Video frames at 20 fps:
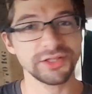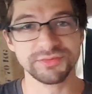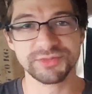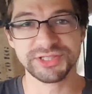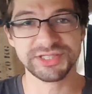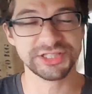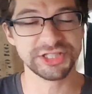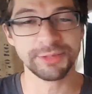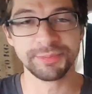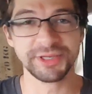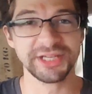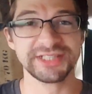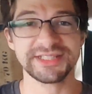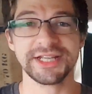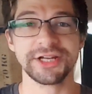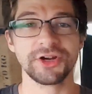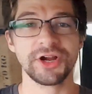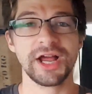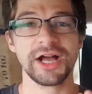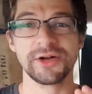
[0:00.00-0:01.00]
shipping
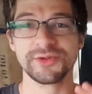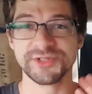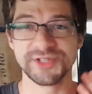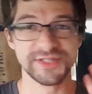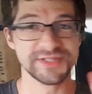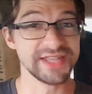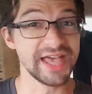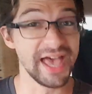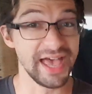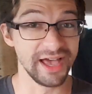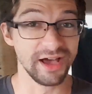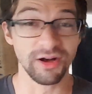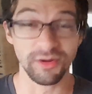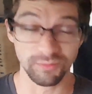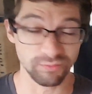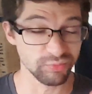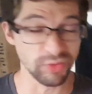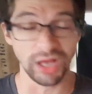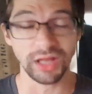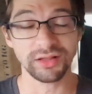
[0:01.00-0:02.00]
container houses,
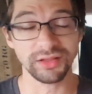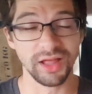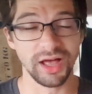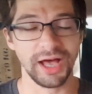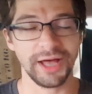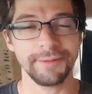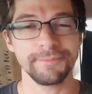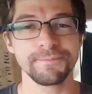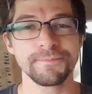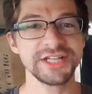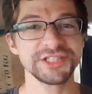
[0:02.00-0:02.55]
a lot.